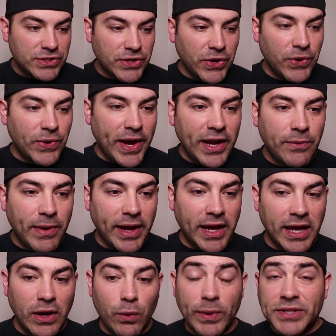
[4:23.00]
So
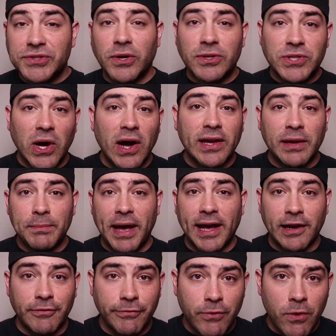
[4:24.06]
anyway, we start talking
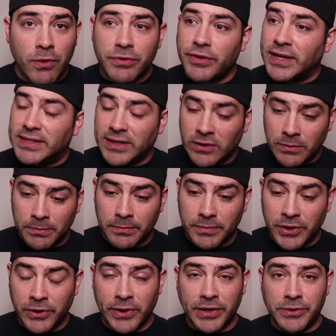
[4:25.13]
back and forth. I tell him,
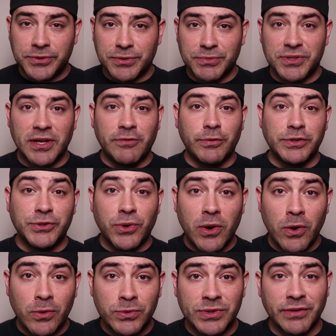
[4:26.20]
you know, I do some stuff with
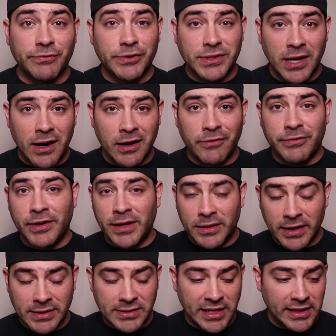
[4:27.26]
drones and photography and
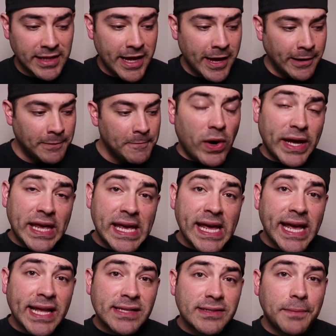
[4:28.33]
things like that. Well,
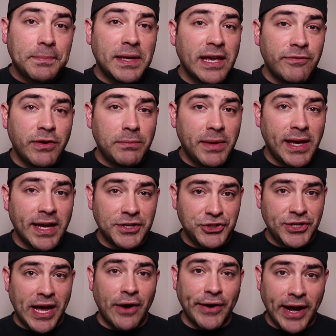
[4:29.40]
he ends up giving me a
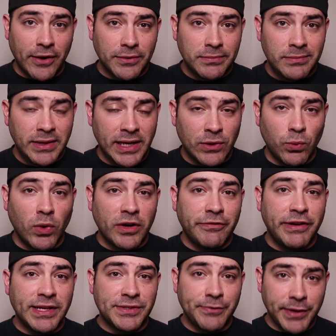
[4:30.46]
shout out in one of
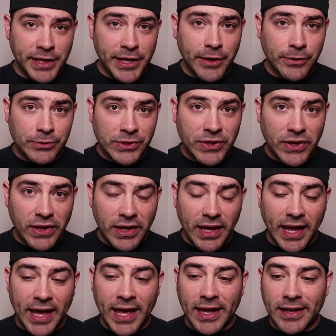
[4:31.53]
his videos.
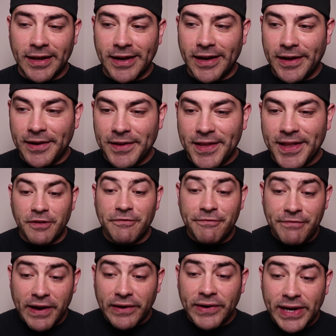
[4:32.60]
And uh, the
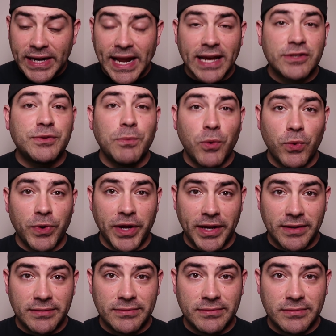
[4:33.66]
very next
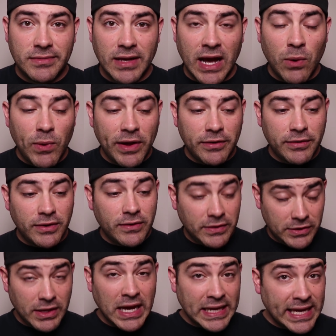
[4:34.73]
morning, I went,
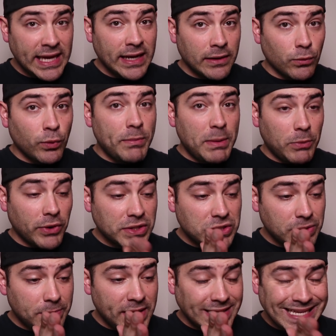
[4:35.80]
again, remember, it
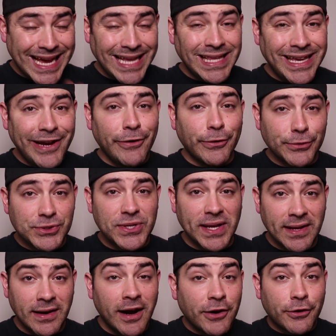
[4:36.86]
took me 10 years to
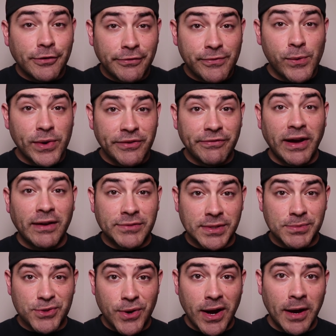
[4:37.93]
get 145
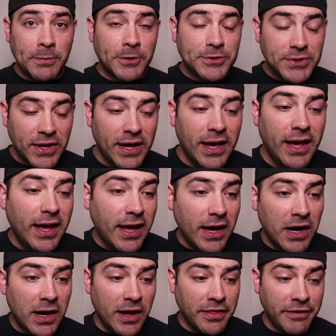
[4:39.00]
subscribers.
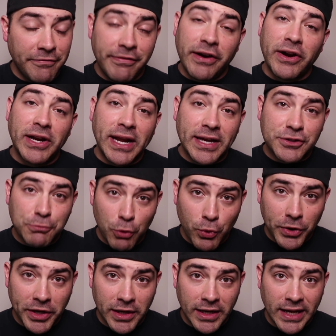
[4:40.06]
Uh, the very next
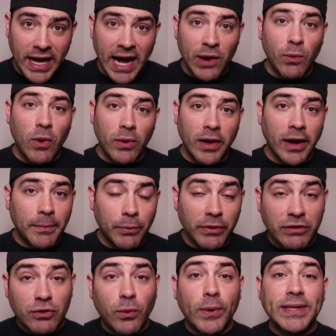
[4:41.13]
morning, I woke up
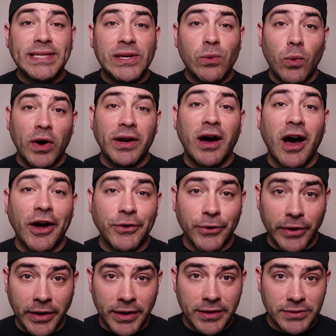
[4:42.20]
with
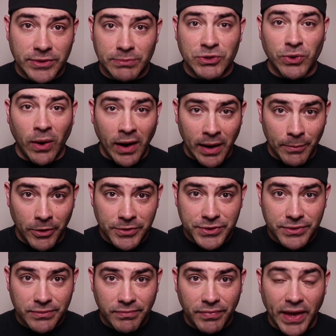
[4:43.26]
2,100
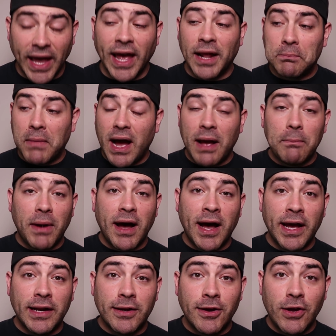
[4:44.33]
subscribers, and my
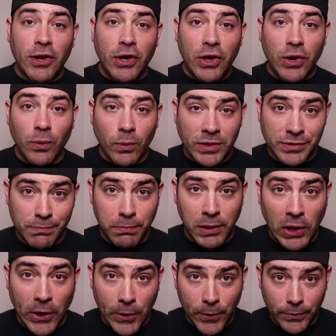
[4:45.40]
mind was
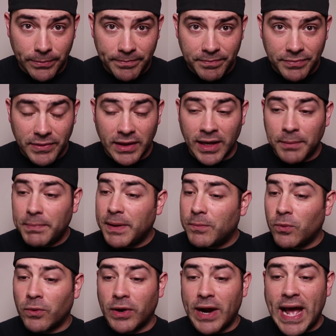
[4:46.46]
blown. And
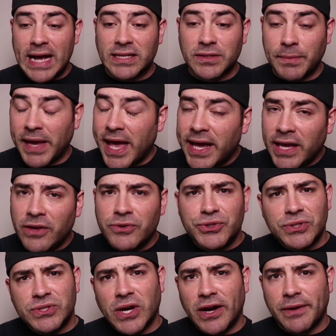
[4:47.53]
people were asking me, hey, you
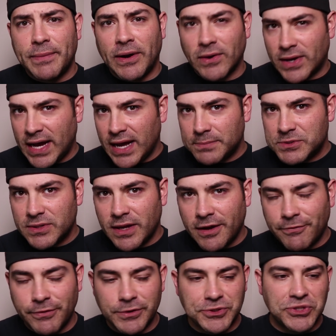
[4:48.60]
should talk about cop
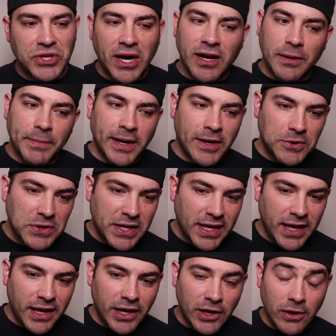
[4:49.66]
stuff. You should talk about,
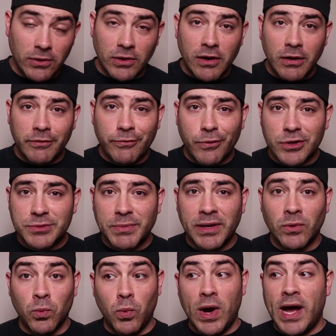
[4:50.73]
you know, law enforcement
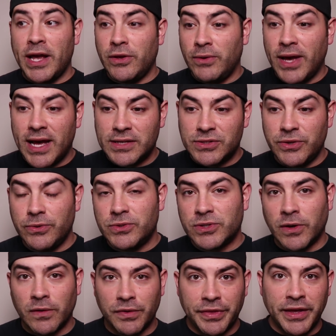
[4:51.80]
and why you guys do
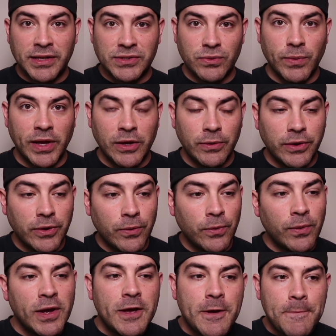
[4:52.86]
certain things the way you
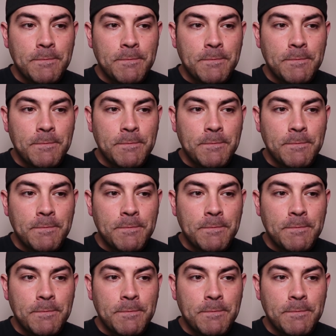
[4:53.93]
do.